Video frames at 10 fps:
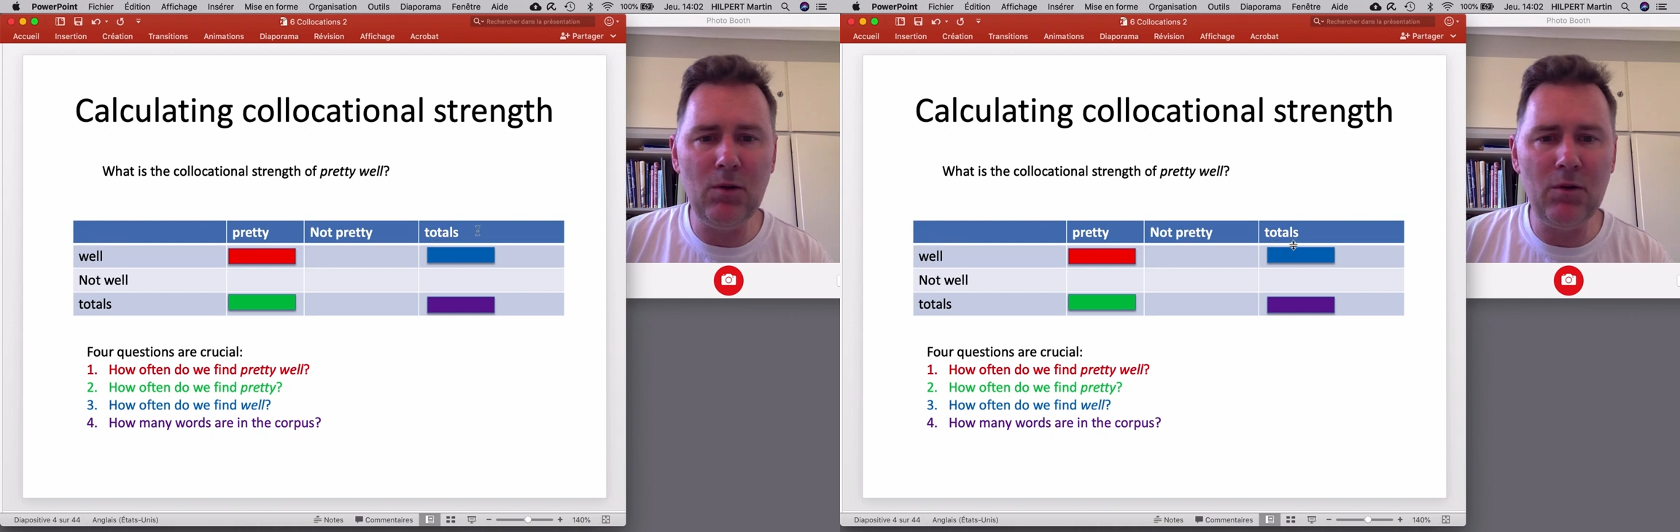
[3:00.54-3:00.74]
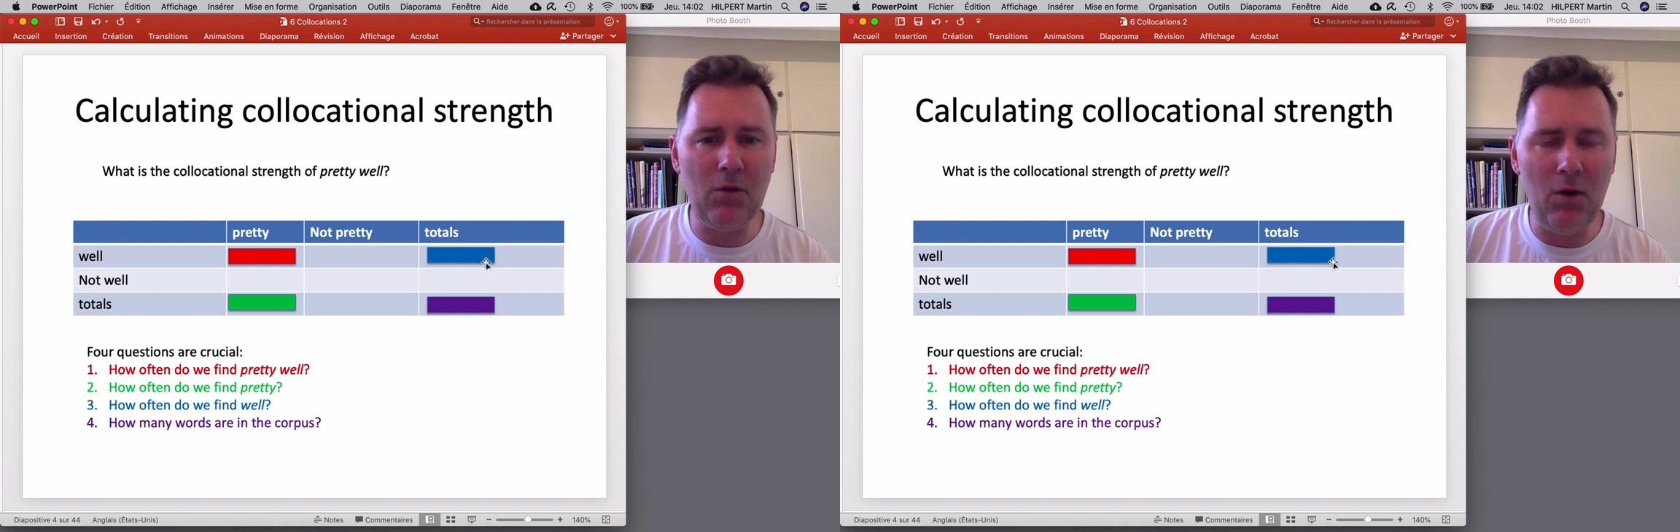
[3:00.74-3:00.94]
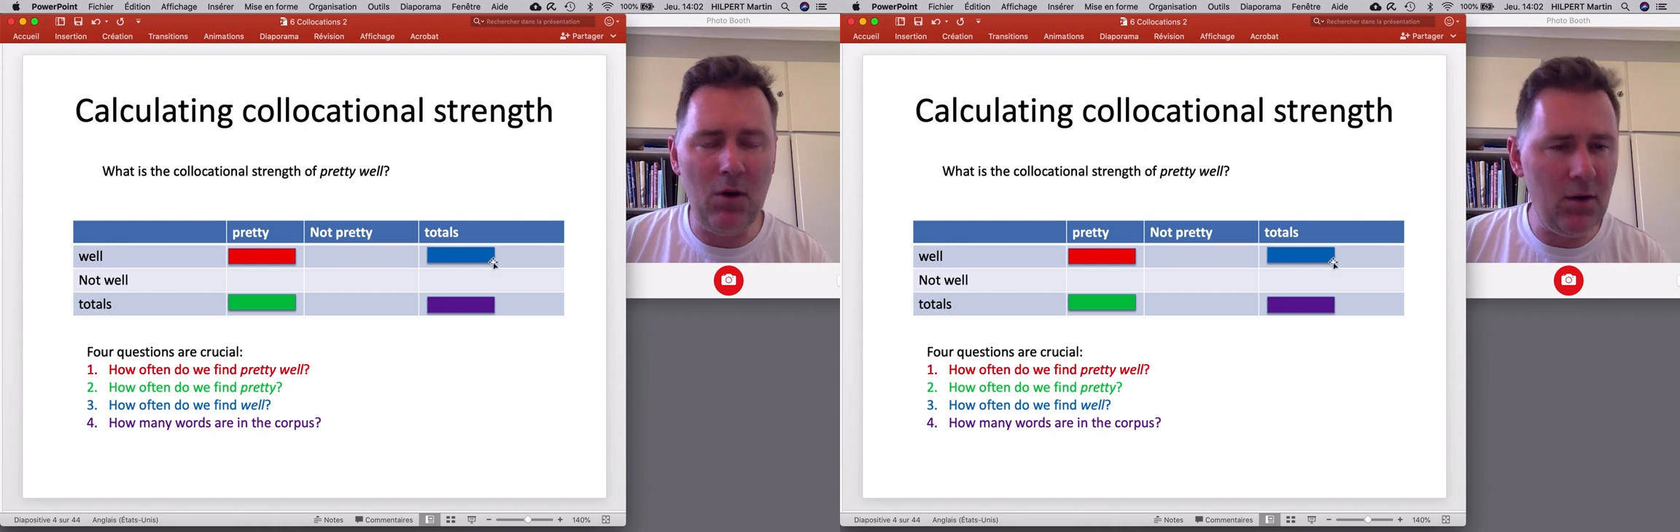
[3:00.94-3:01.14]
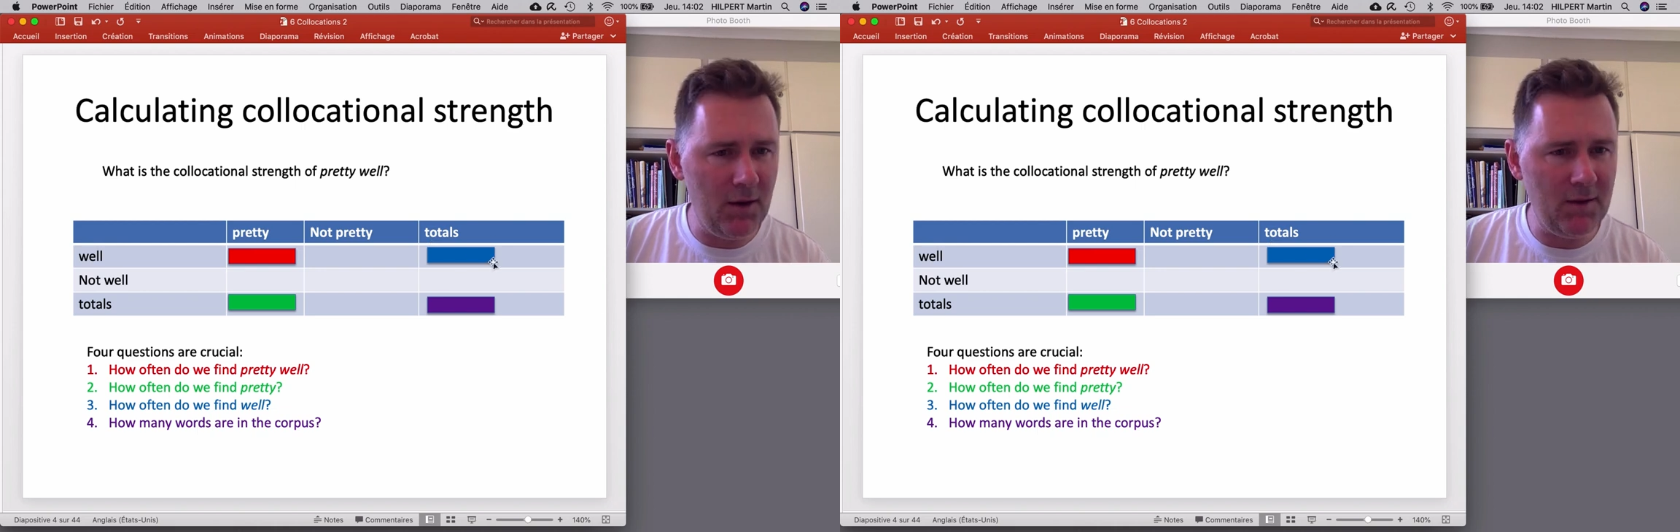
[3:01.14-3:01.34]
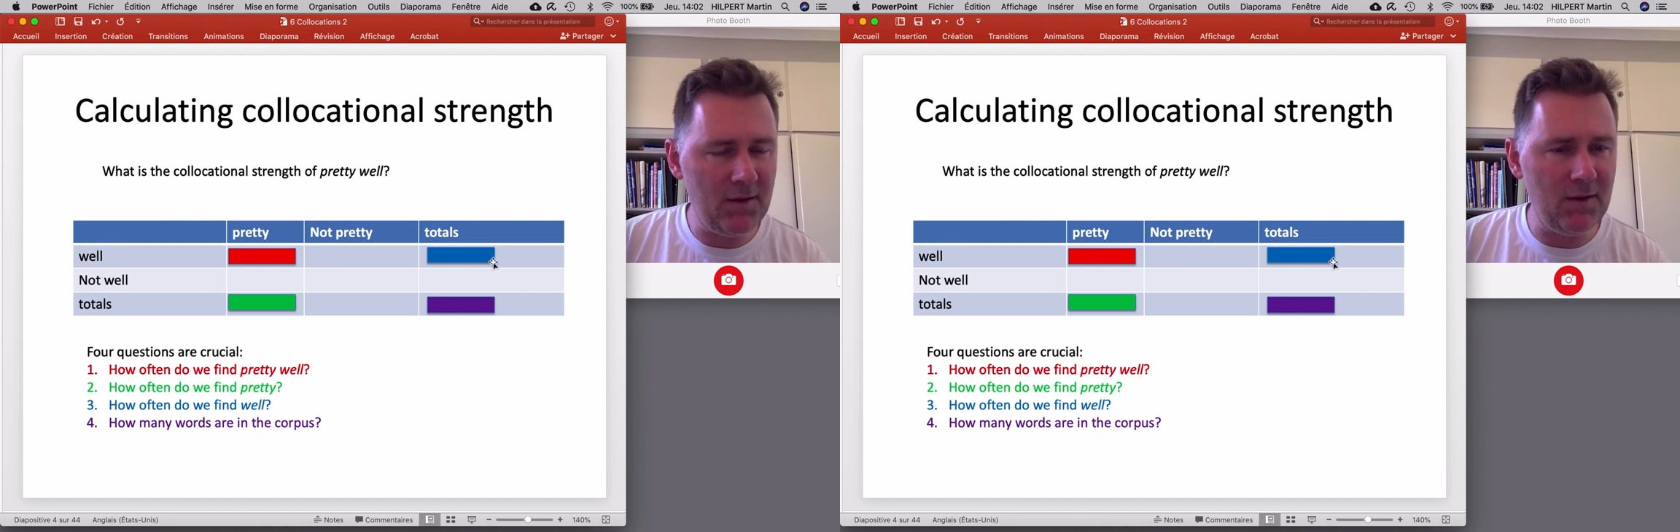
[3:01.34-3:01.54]
for all
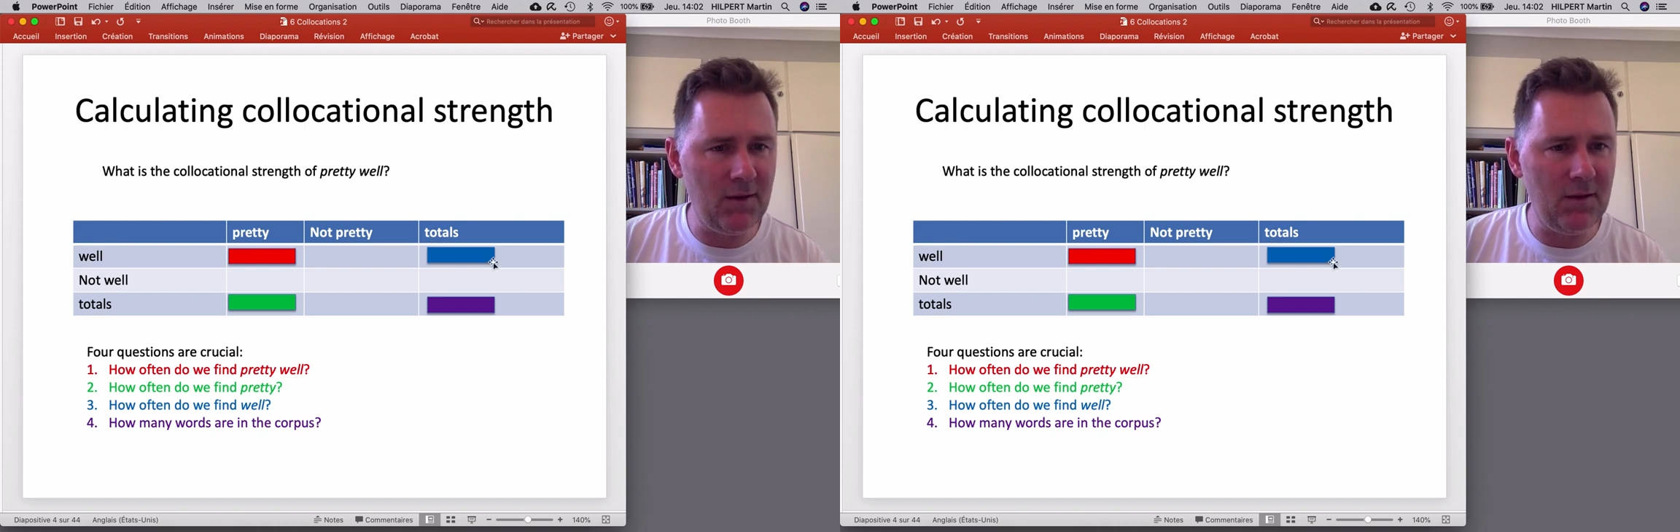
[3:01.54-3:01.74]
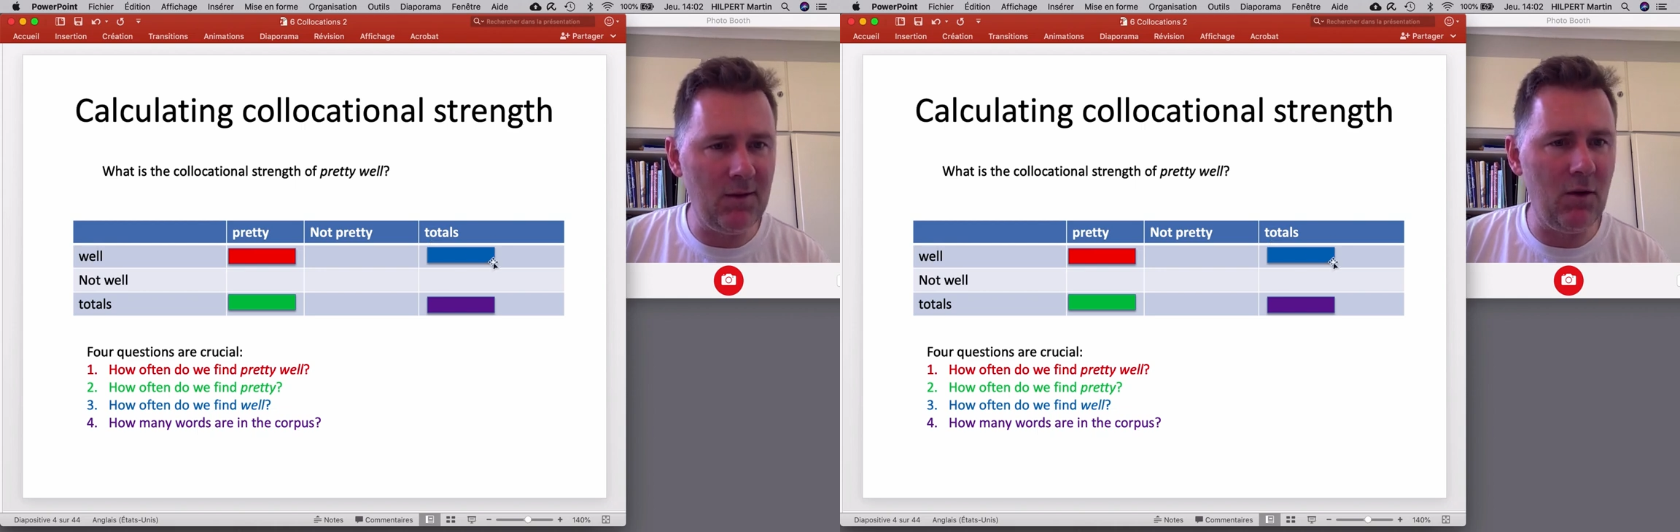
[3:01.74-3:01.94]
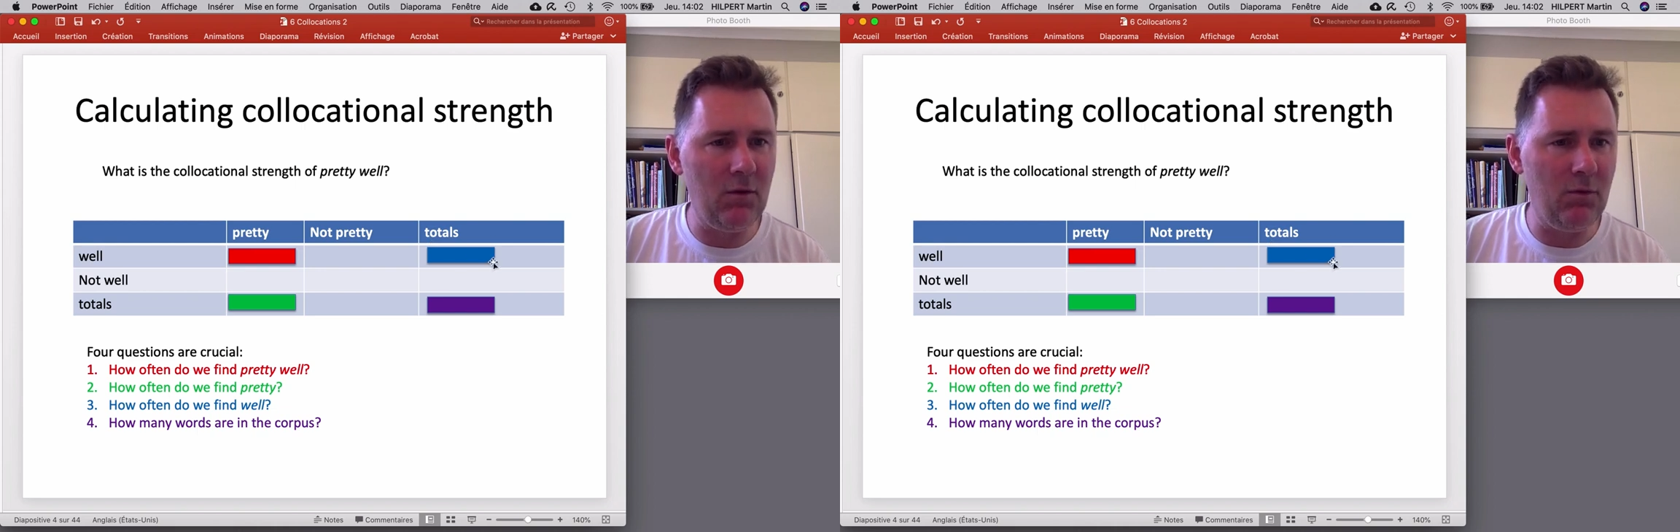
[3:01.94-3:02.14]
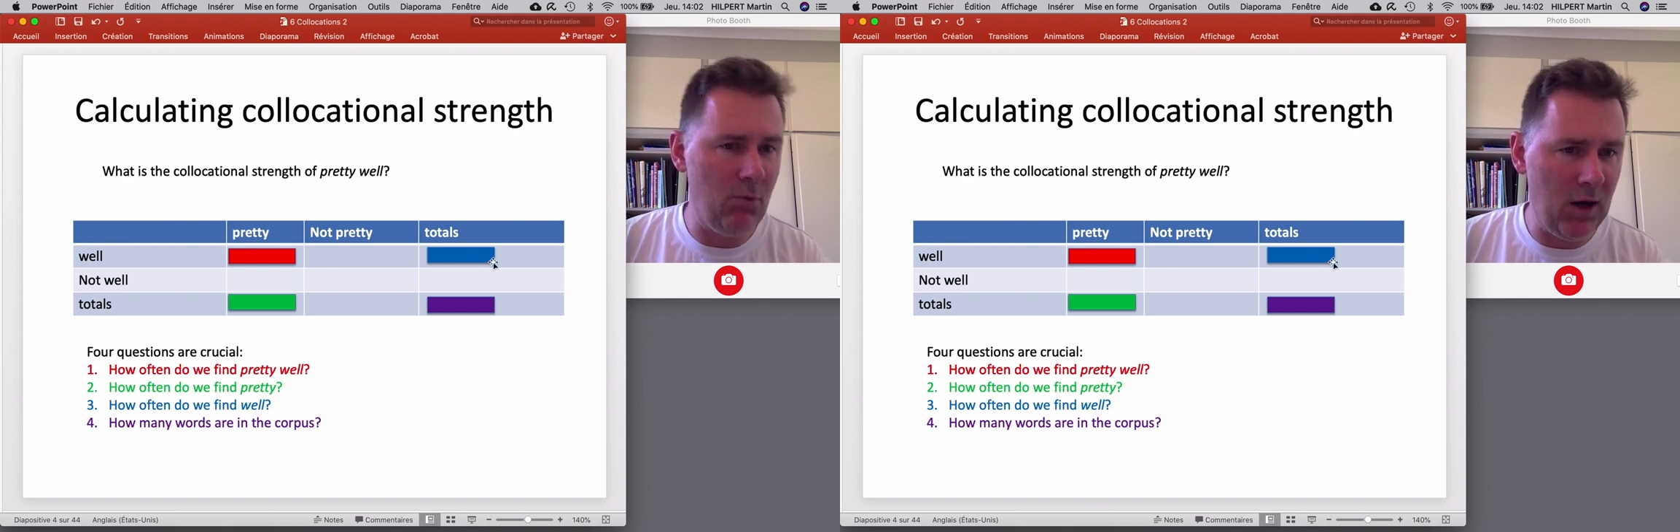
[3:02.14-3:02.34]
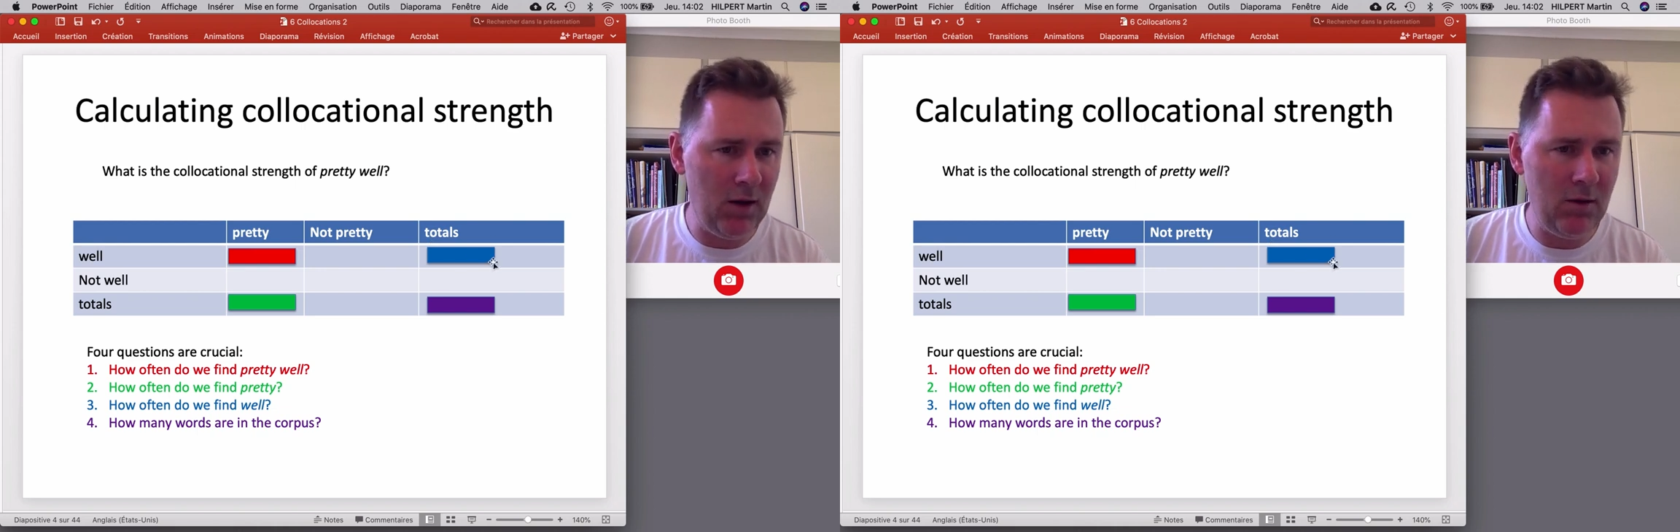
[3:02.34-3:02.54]
instances of
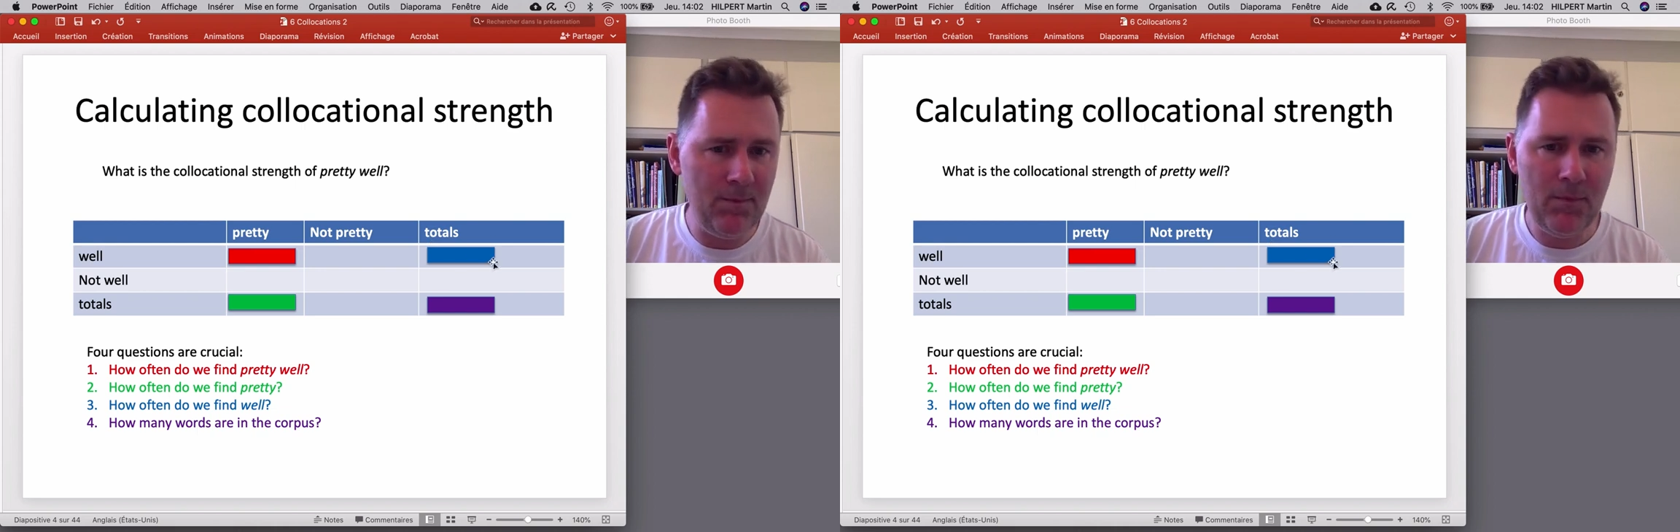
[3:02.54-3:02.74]
well,